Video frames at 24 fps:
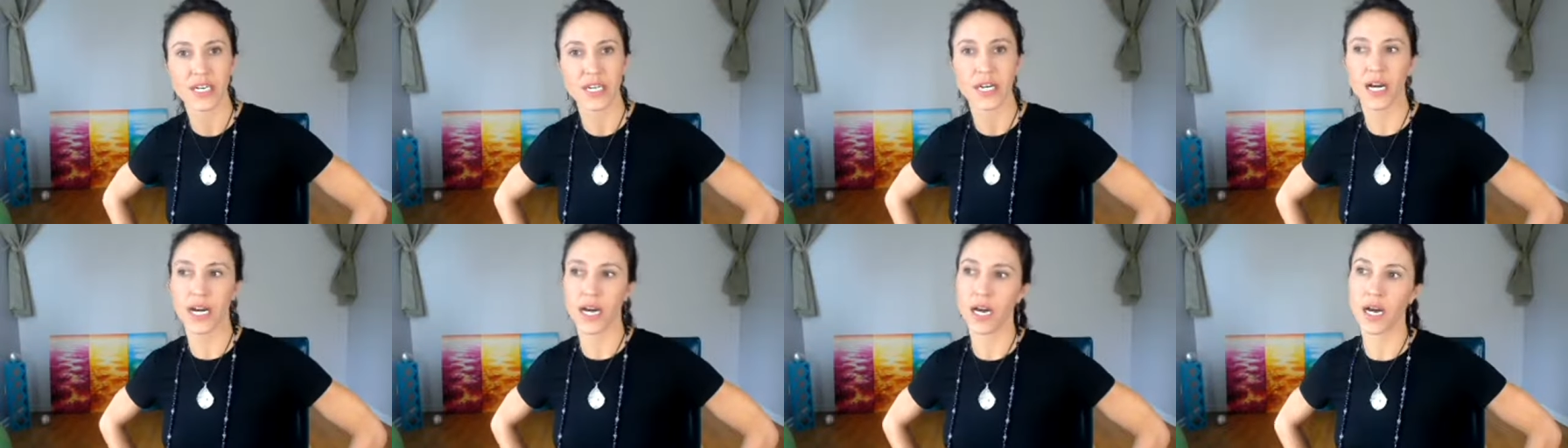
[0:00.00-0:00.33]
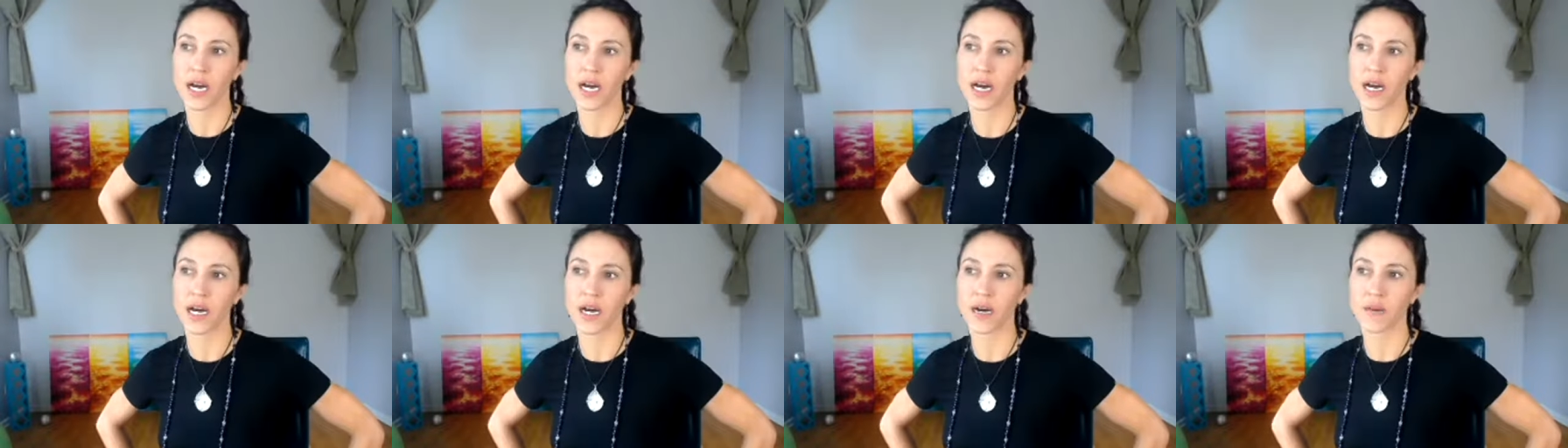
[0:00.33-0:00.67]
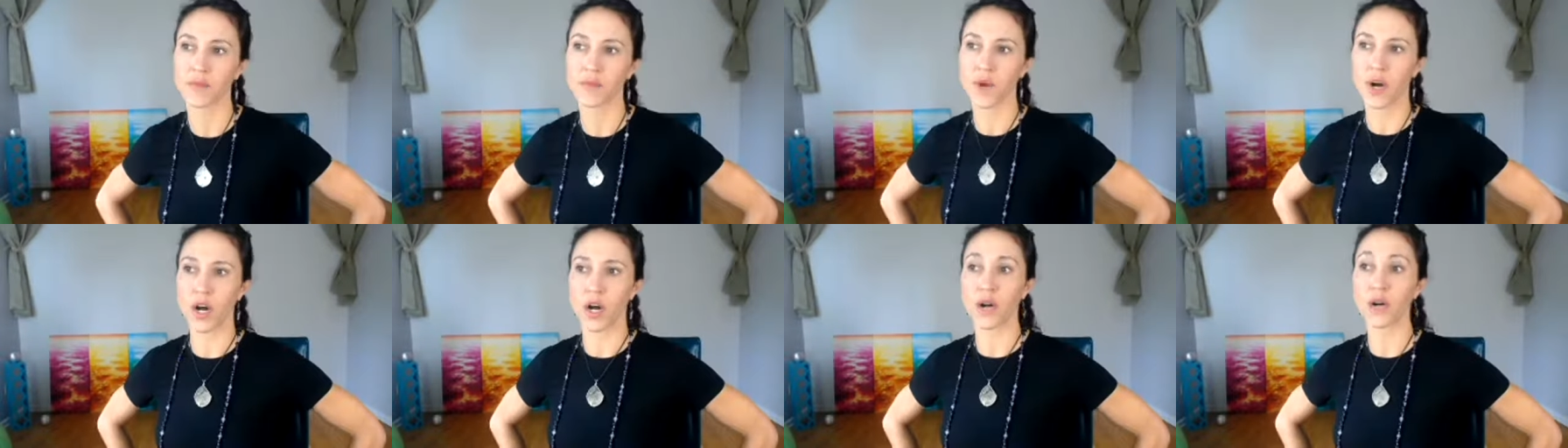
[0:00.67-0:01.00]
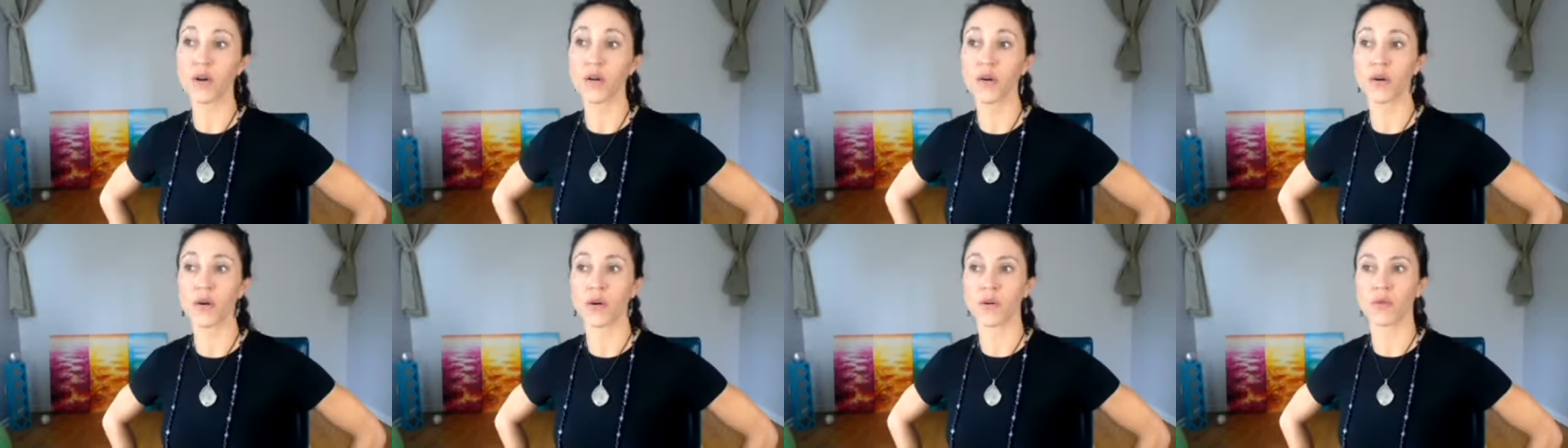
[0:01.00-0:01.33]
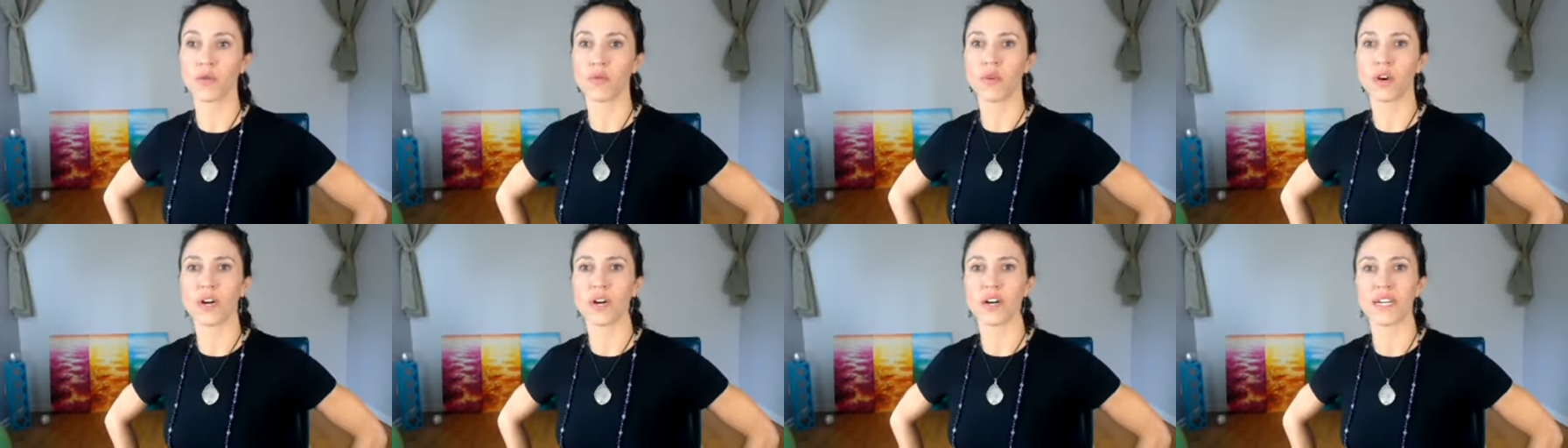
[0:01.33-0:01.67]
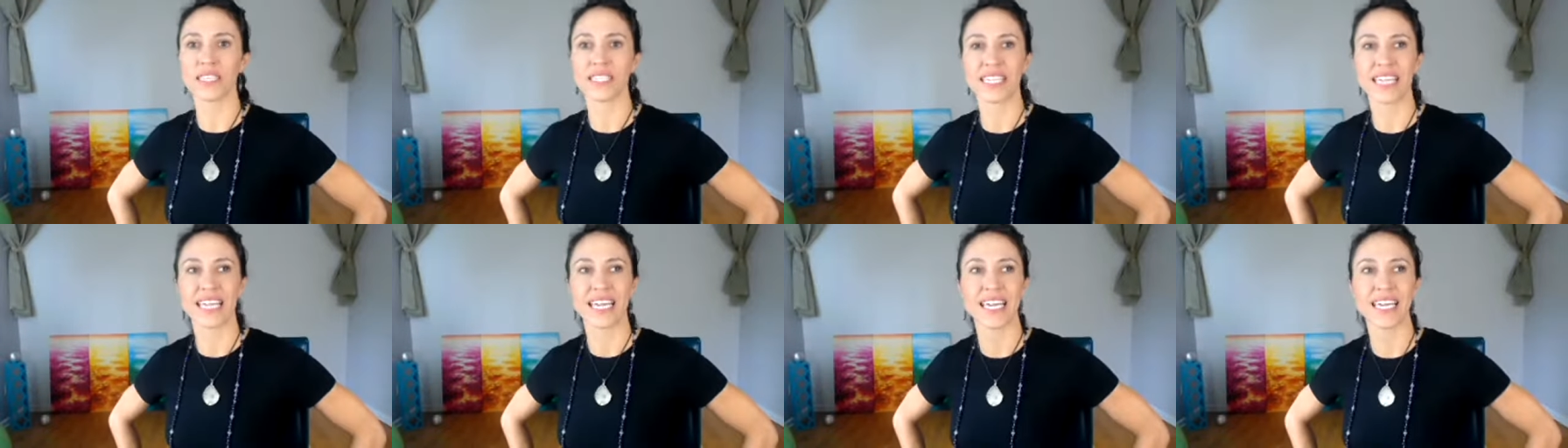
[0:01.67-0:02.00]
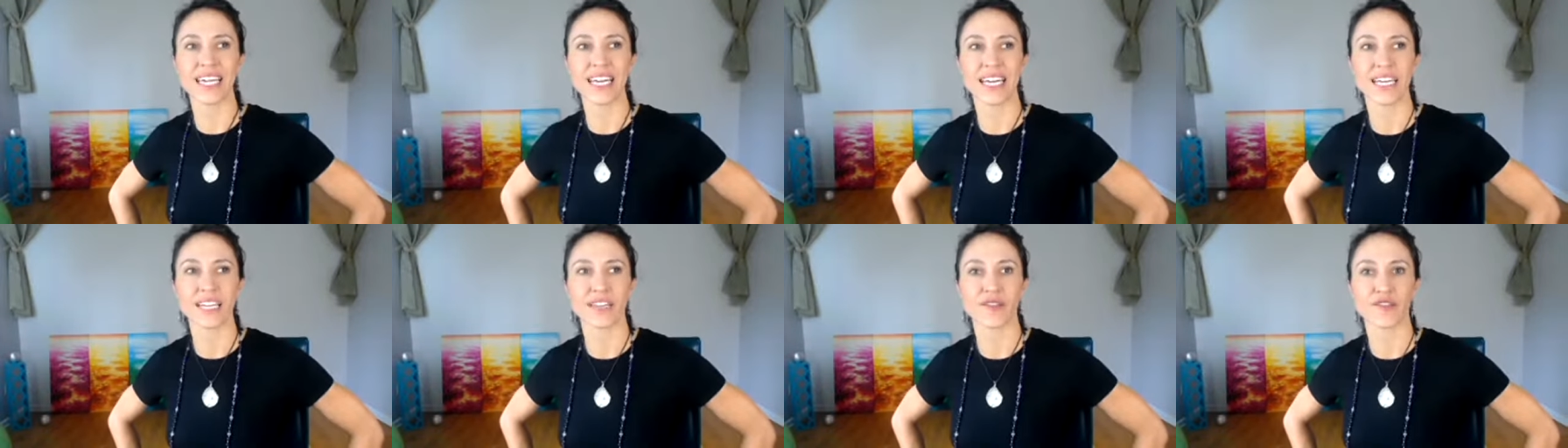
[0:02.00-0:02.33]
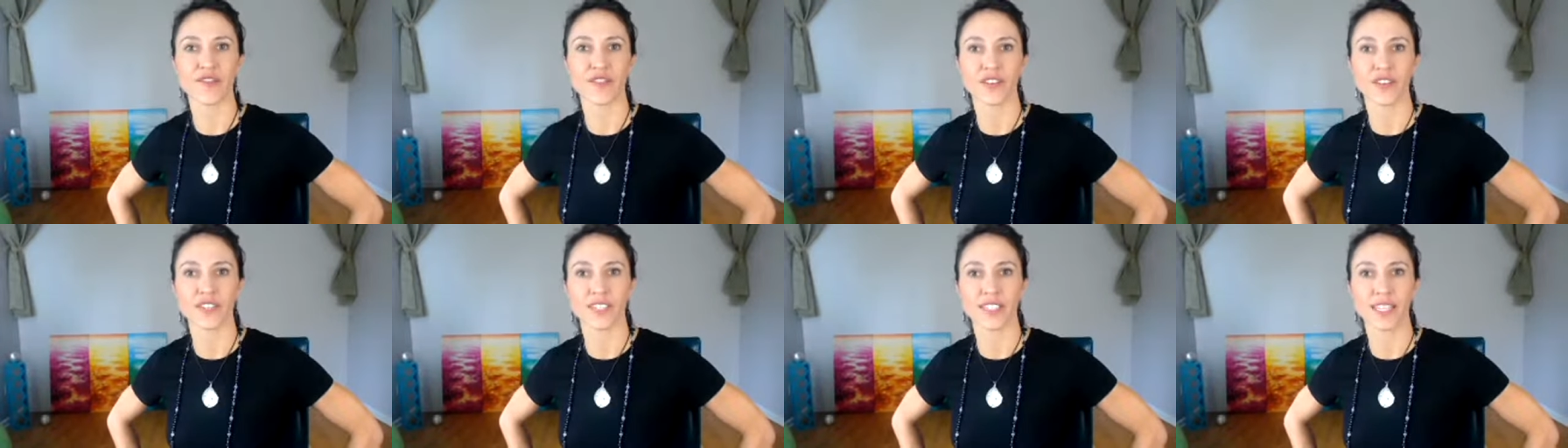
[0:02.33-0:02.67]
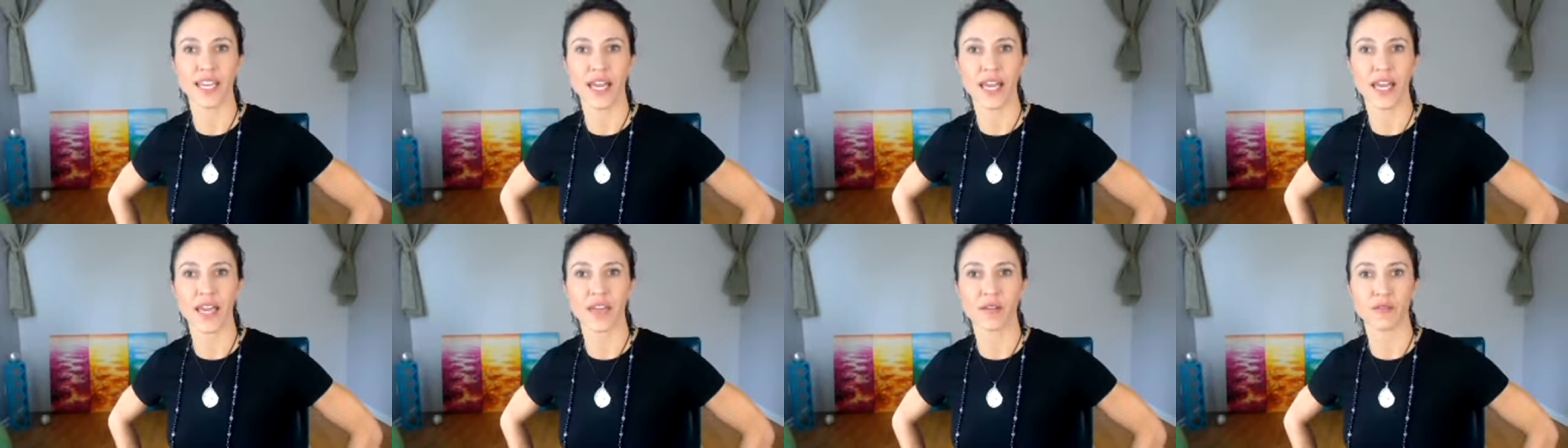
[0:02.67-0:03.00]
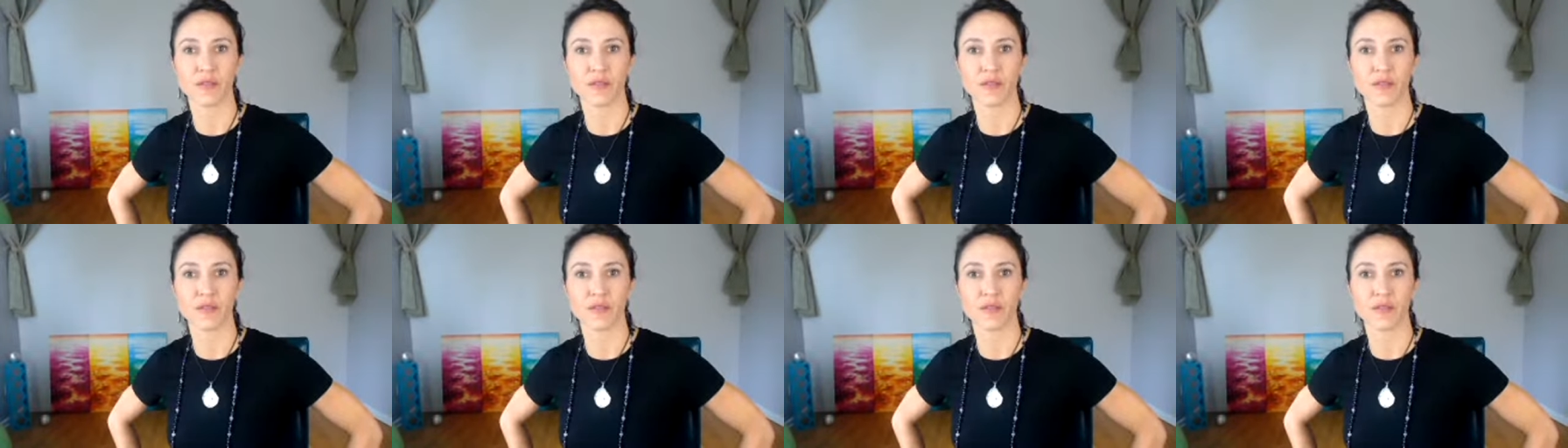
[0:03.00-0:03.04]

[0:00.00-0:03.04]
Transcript: Um, oh, well, as a kid, I didn't feel safe.